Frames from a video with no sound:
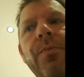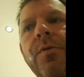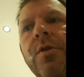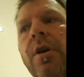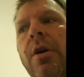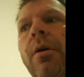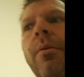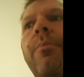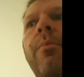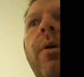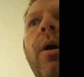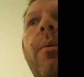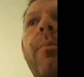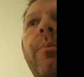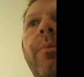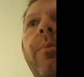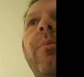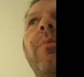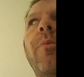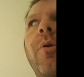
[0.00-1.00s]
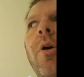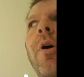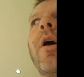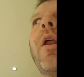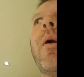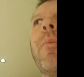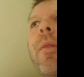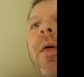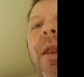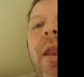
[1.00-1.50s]
So I'm
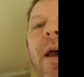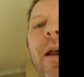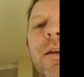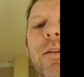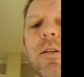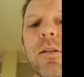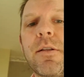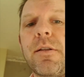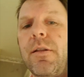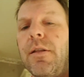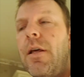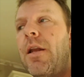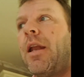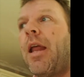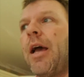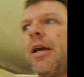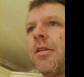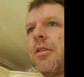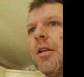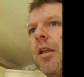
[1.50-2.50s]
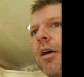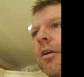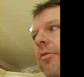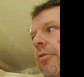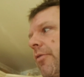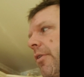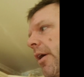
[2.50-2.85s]
knocking up the next loaf